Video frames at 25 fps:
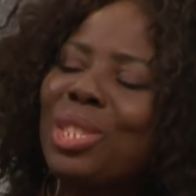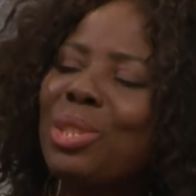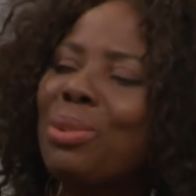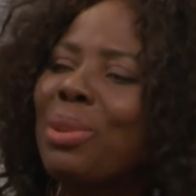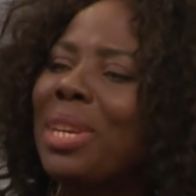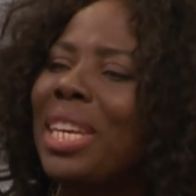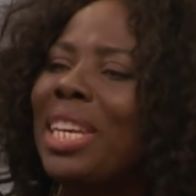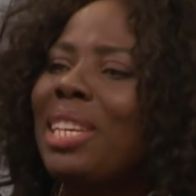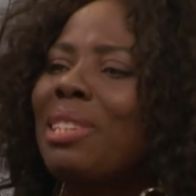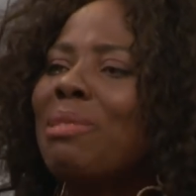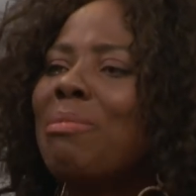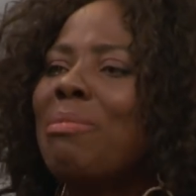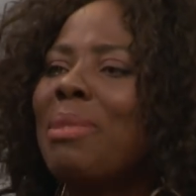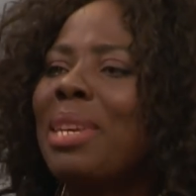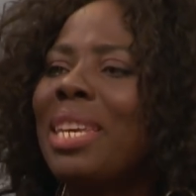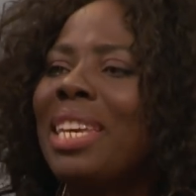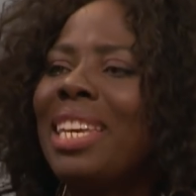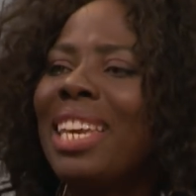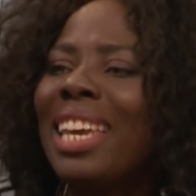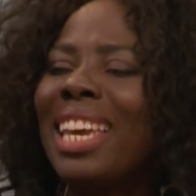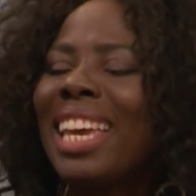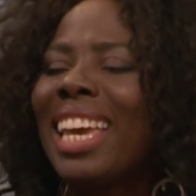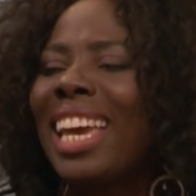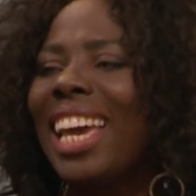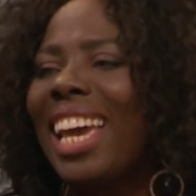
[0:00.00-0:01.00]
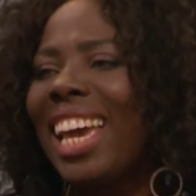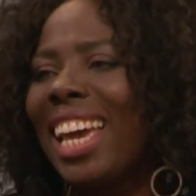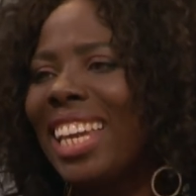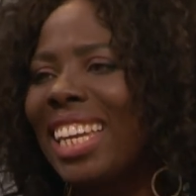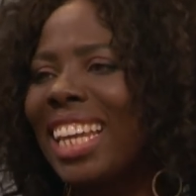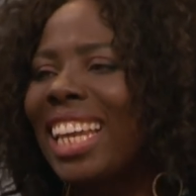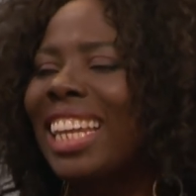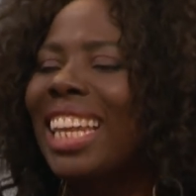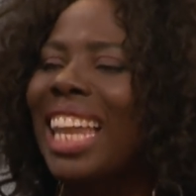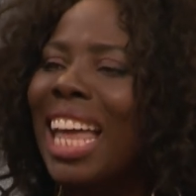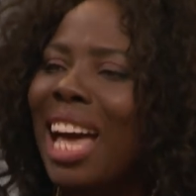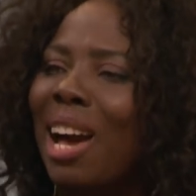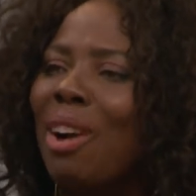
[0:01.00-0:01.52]
to heal me and
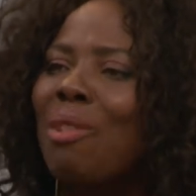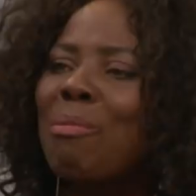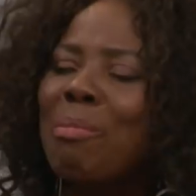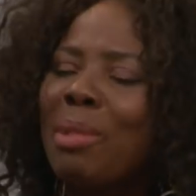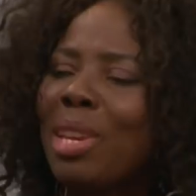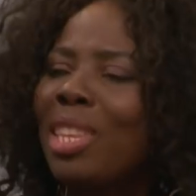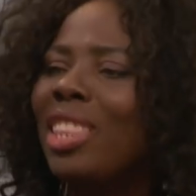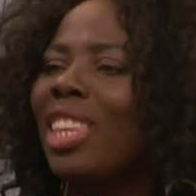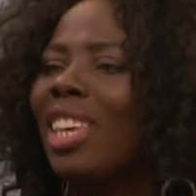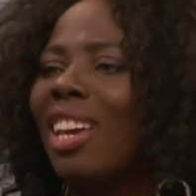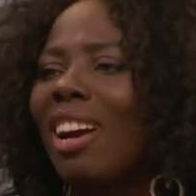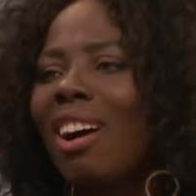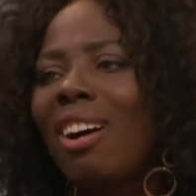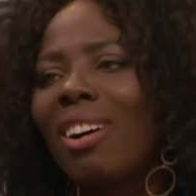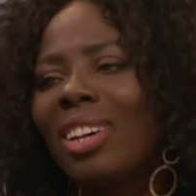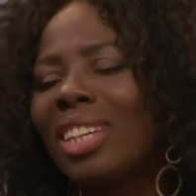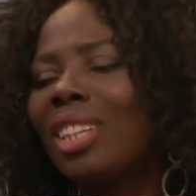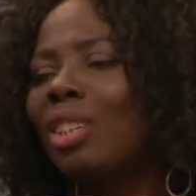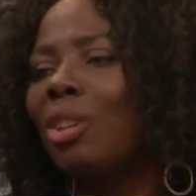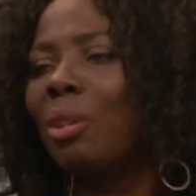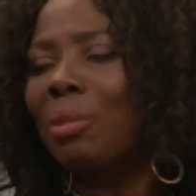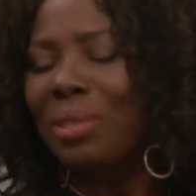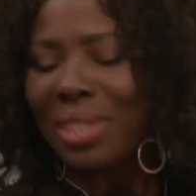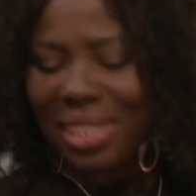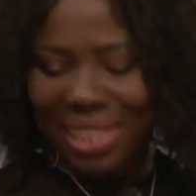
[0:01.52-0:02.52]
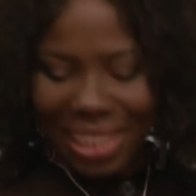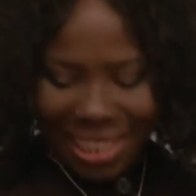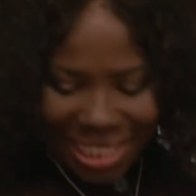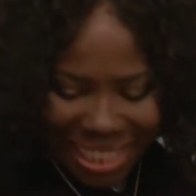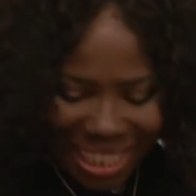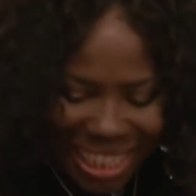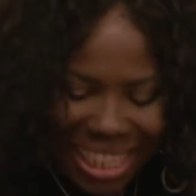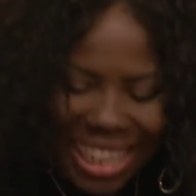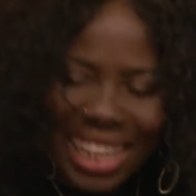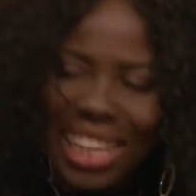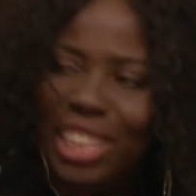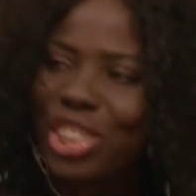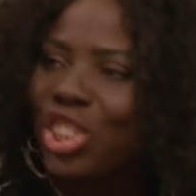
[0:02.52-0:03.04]
allow me the honor of
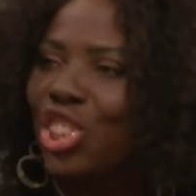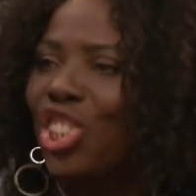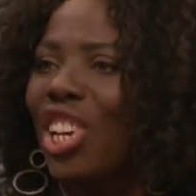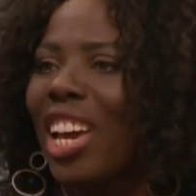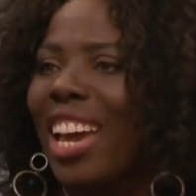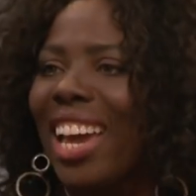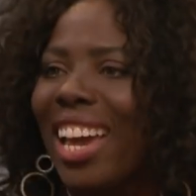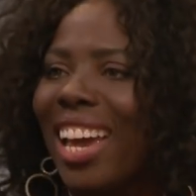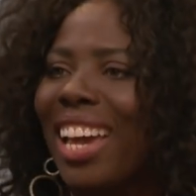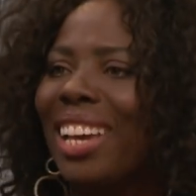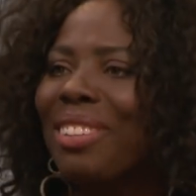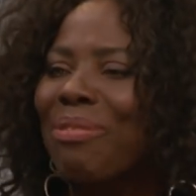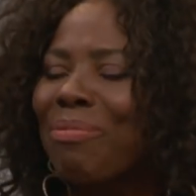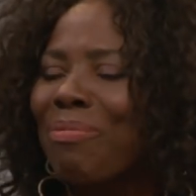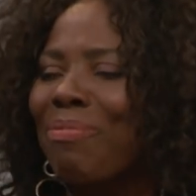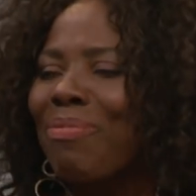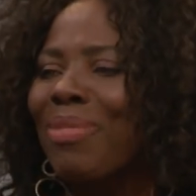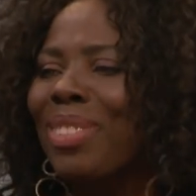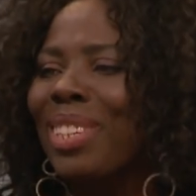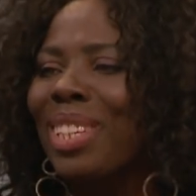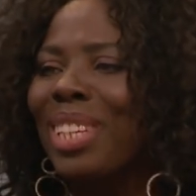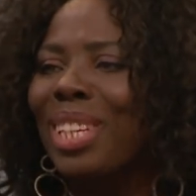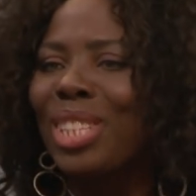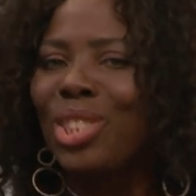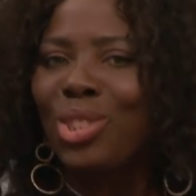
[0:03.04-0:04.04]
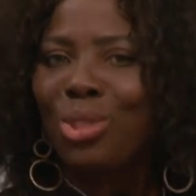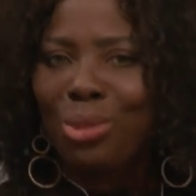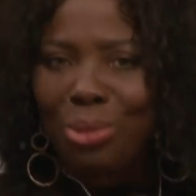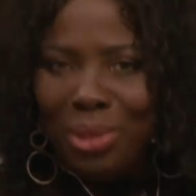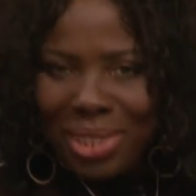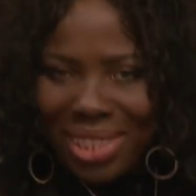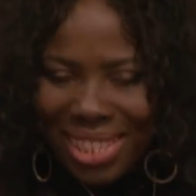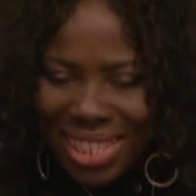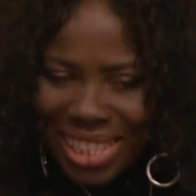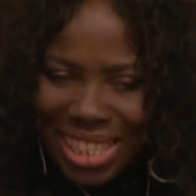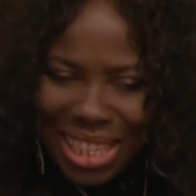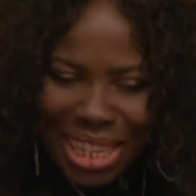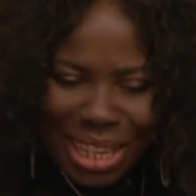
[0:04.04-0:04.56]
sitting in a chair to
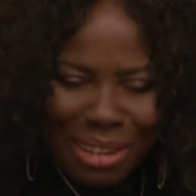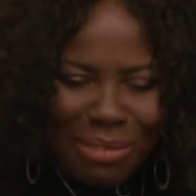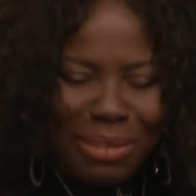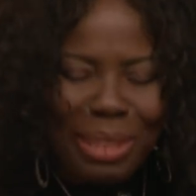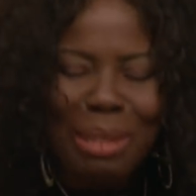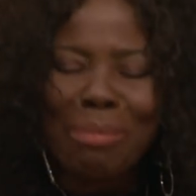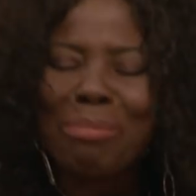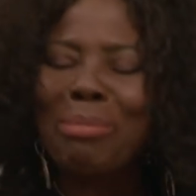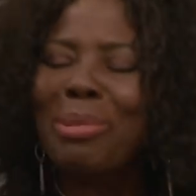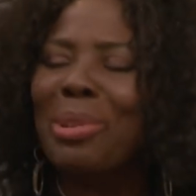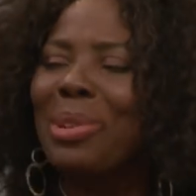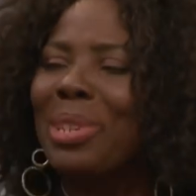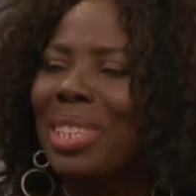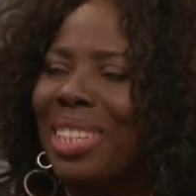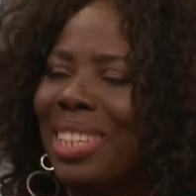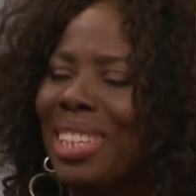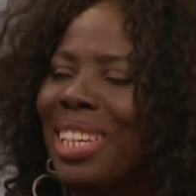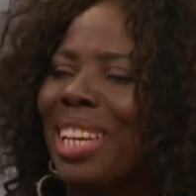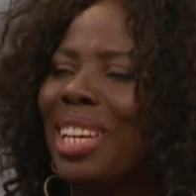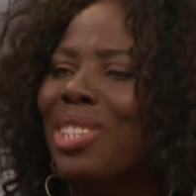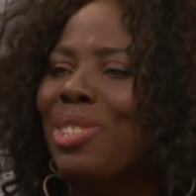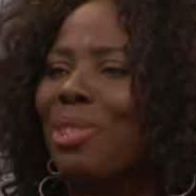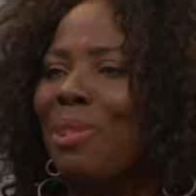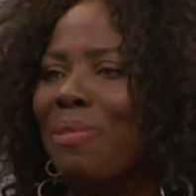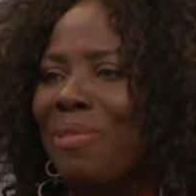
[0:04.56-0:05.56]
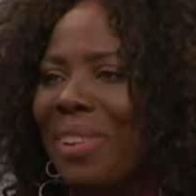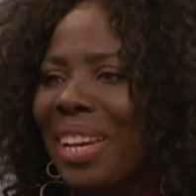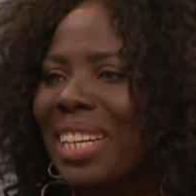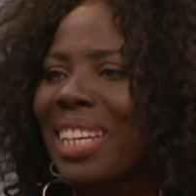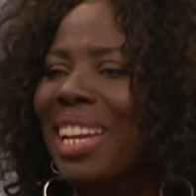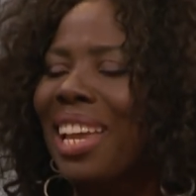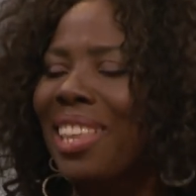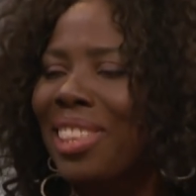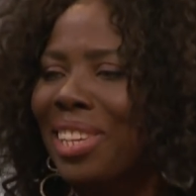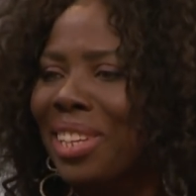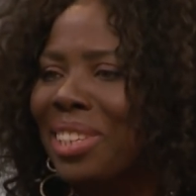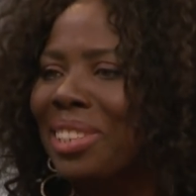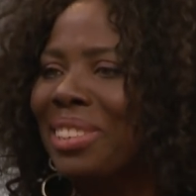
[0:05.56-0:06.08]
receive the brokenness of
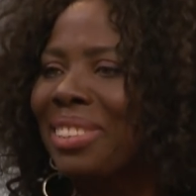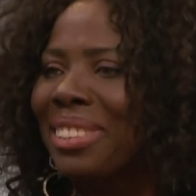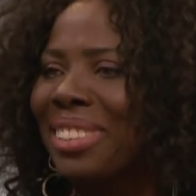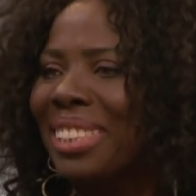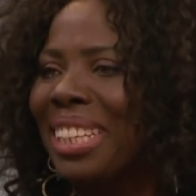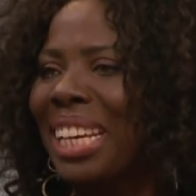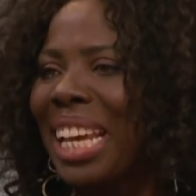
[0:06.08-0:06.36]
another.